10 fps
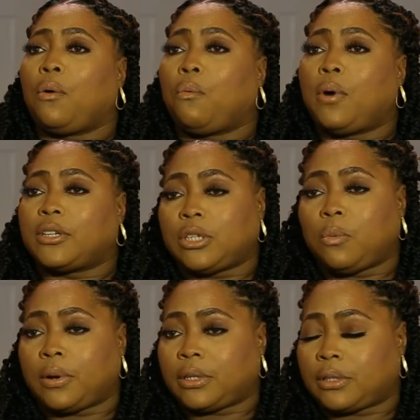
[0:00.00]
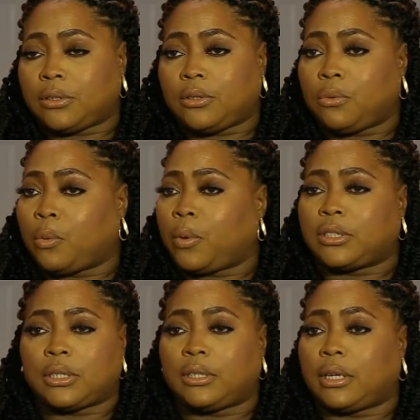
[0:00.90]
what she wanted to do and what
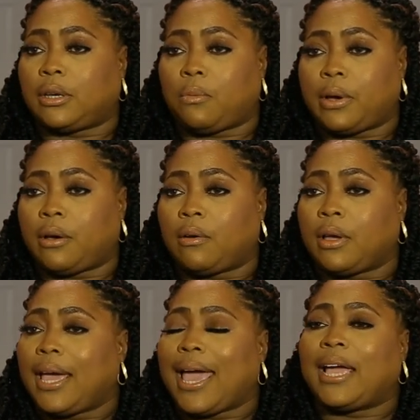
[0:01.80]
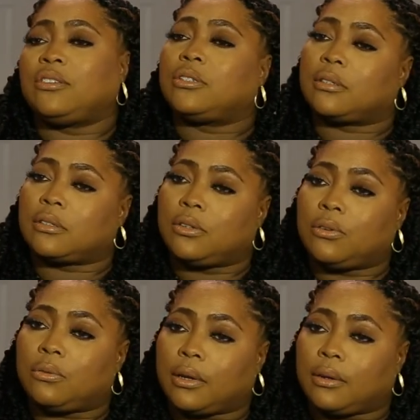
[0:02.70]
she did well, and just do
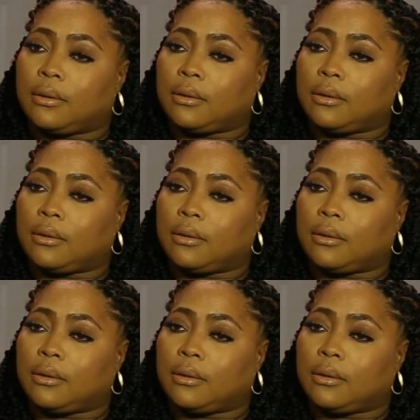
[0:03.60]
it.